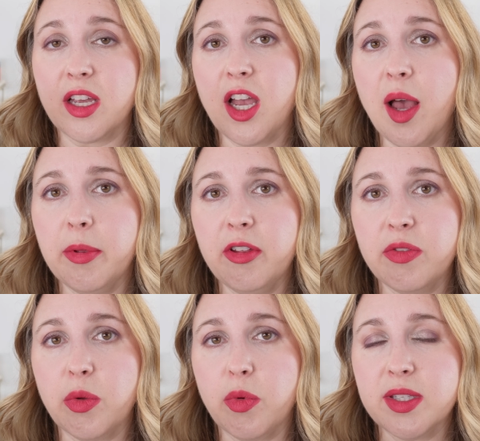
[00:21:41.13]
a couple
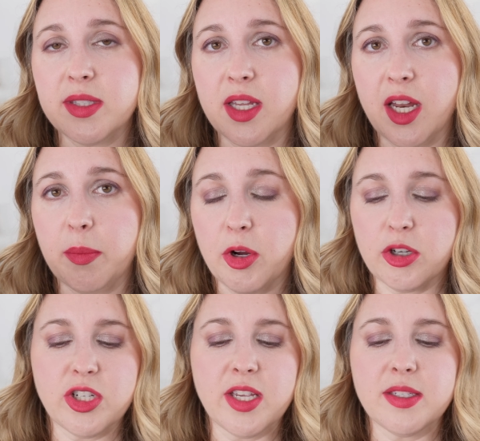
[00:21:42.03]
of the ones that I
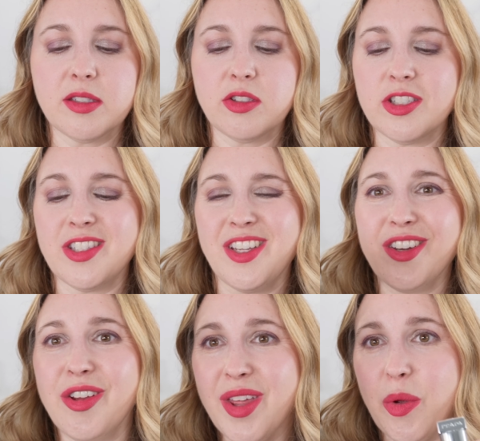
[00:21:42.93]
purchased, just so you
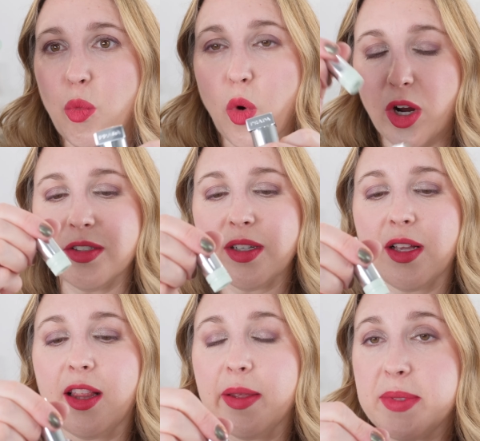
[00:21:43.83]
know, they weren't
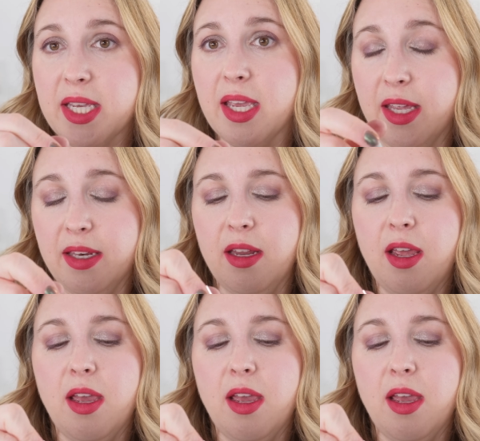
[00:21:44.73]
clipped in